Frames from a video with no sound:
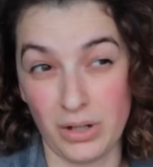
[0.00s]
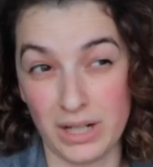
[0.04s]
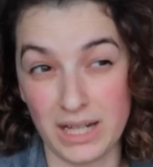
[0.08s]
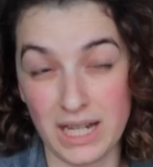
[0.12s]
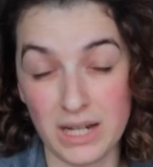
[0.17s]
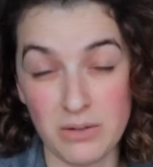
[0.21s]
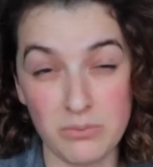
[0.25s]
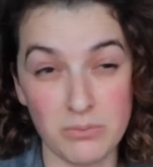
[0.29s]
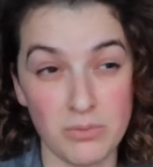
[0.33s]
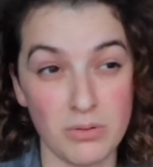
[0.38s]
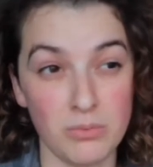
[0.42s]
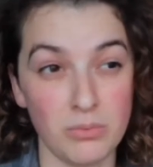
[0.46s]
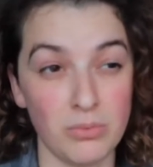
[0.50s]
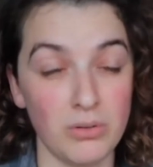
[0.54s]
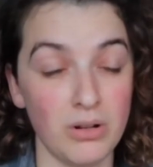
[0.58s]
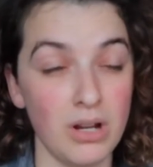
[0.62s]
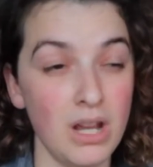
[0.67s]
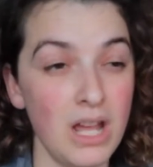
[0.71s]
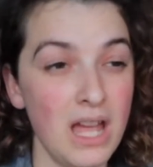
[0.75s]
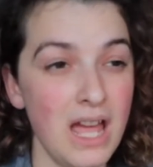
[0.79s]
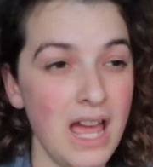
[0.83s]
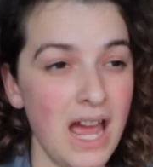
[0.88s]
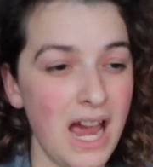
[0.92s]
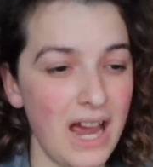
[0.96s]
I can't remember.
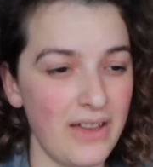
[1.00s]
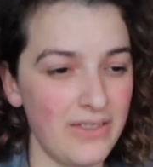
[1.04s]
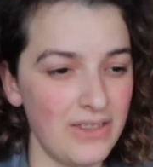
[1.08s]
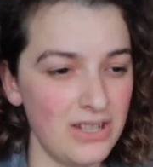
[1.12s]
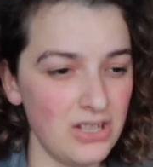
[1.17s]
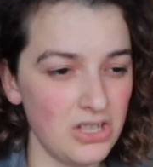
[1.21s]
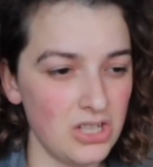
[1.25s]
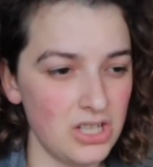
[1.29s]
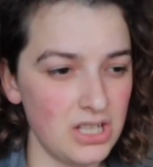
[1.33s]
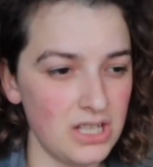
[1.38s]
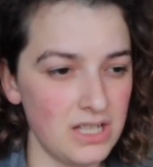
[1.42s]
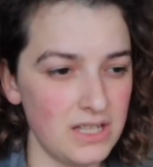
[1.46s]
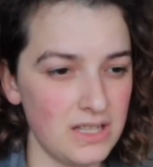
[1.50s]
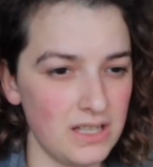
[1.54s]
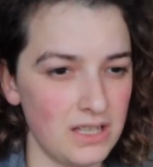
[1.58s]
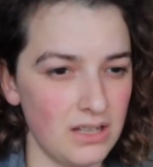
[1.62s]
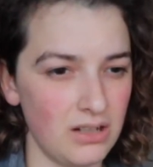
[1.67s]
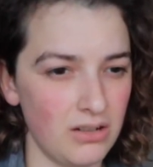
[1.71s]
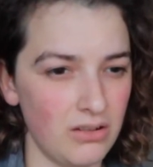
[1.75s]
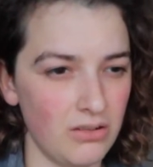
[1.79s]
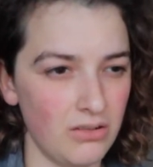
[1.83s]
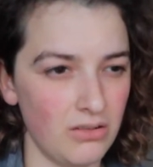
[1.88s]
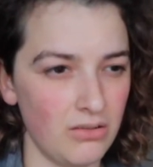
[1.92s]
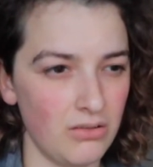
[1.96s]
I think she's in
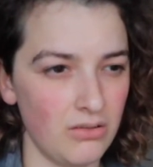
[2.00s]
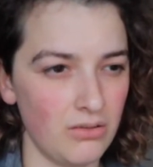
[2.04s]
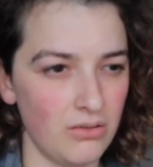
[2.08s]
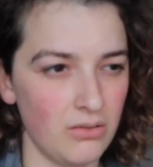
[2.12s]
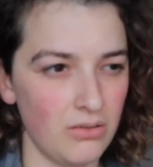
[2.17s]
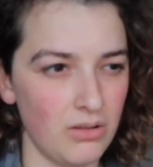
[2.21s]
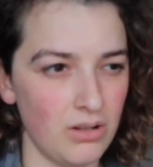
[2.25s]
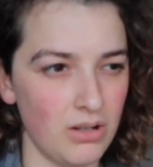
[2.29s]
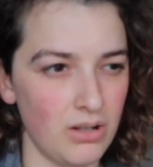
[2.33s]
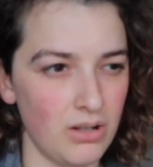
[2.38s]
her